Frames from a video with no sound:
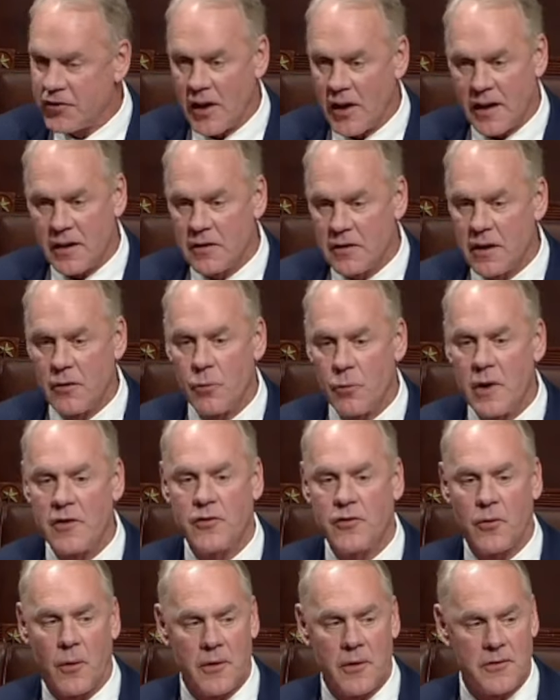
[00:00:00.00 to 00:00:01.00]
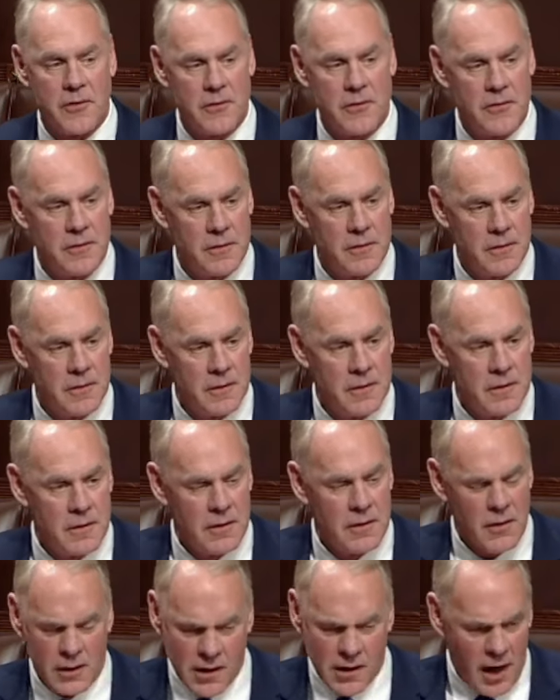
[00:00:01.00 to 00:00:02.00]
Secondly, resources.
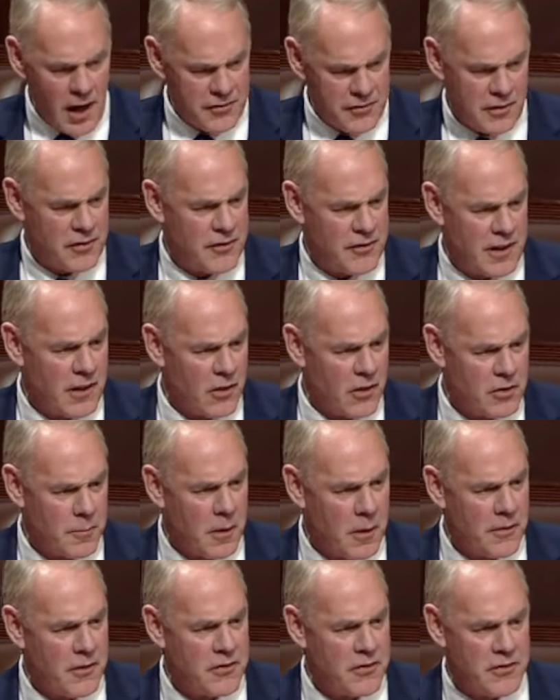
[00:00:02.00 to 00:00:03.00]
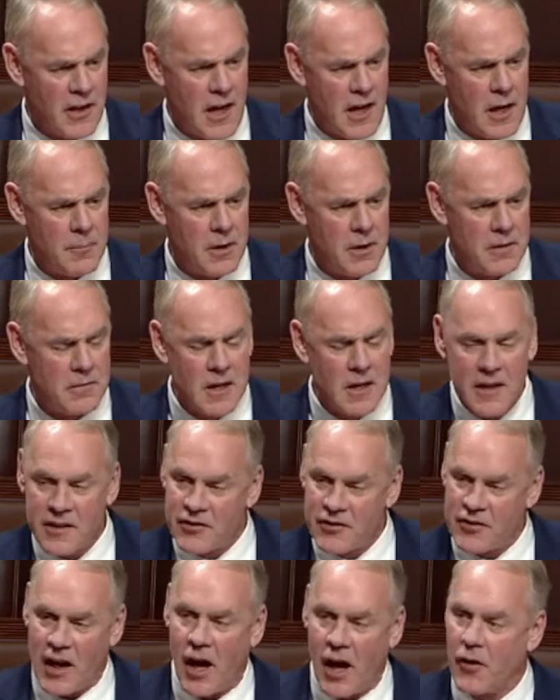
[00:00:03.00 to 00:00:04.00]
The cost of steel is about the same in
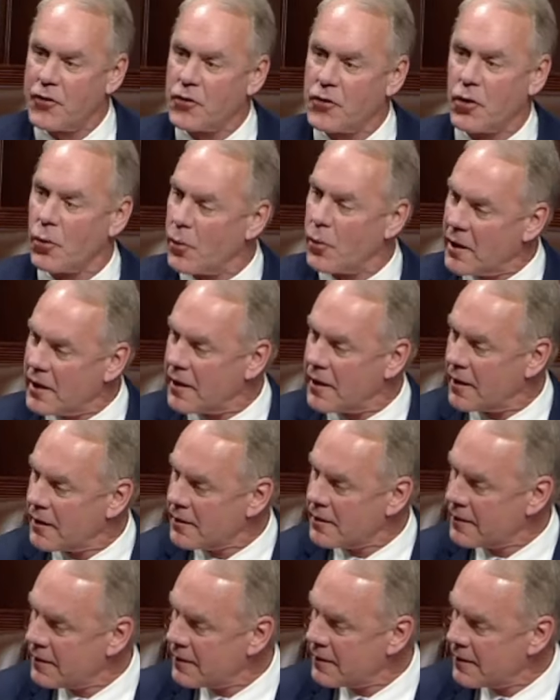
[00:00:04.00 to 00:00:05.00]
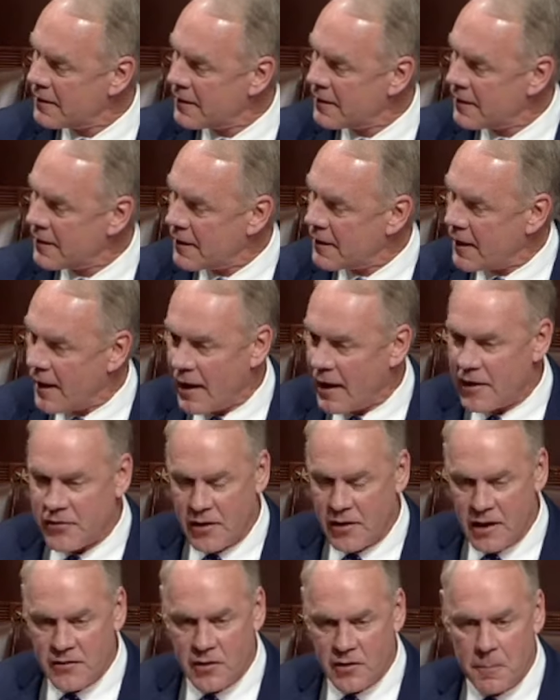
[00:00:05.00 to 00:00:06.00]
South Korea
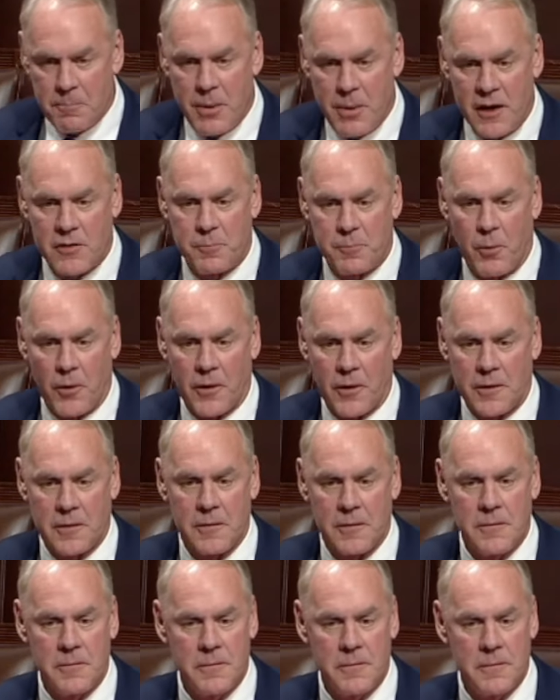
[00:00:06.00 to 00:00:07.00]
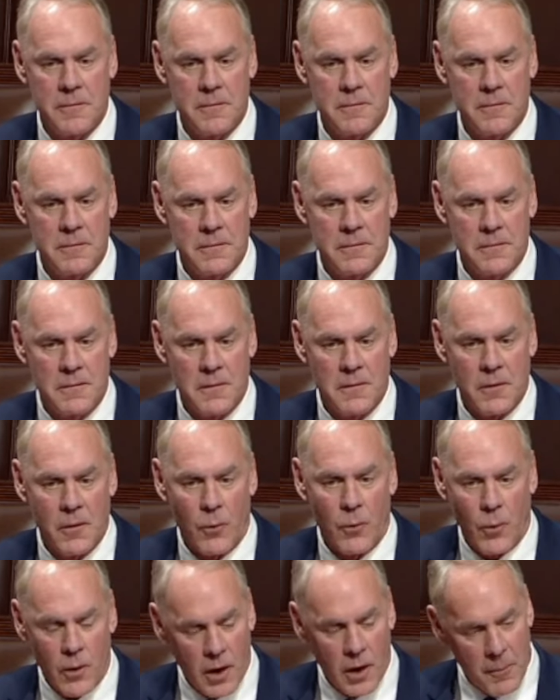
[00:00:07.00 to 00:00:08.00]
as it is in Pittsburgh.
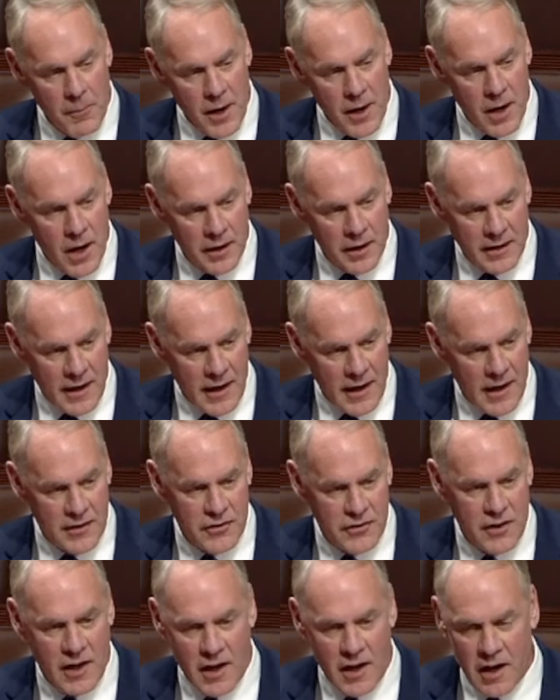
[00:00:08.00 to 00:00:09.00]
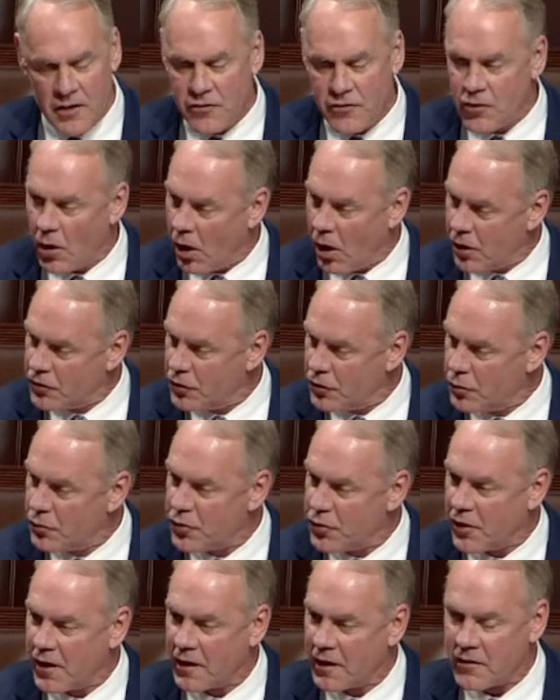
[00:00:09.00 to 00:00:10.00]
Where America has the edge are
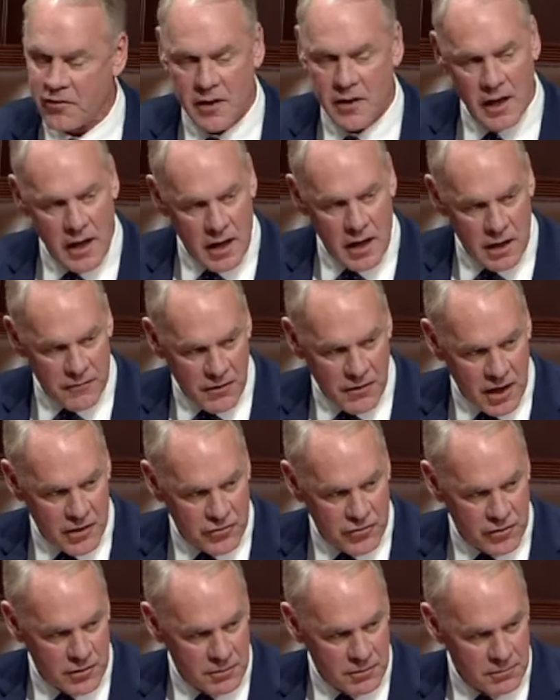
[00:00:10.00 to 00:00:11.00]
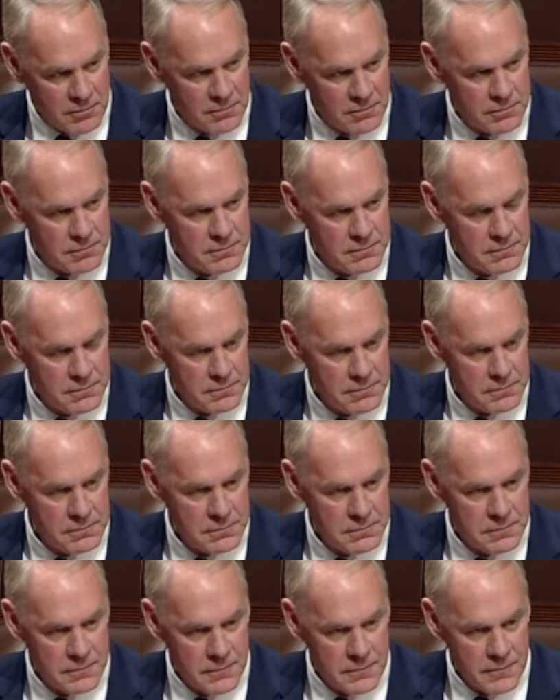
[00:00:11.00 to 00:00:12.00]
two things innovation
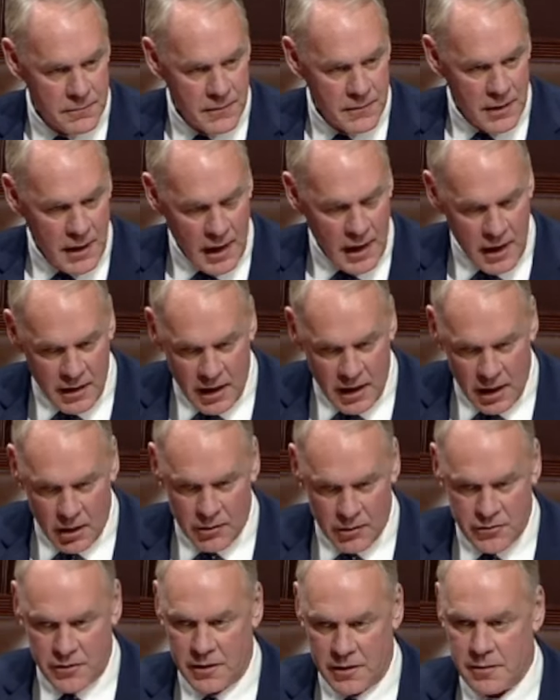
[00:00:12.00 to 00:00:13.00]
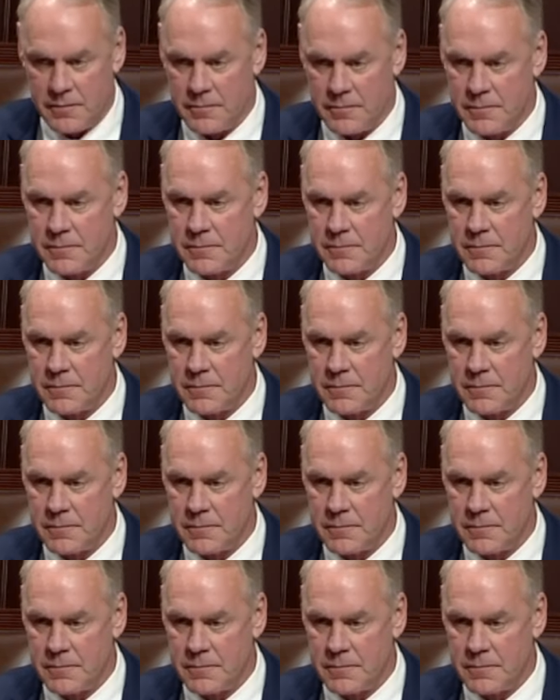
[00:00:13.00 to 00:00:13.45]
and energy.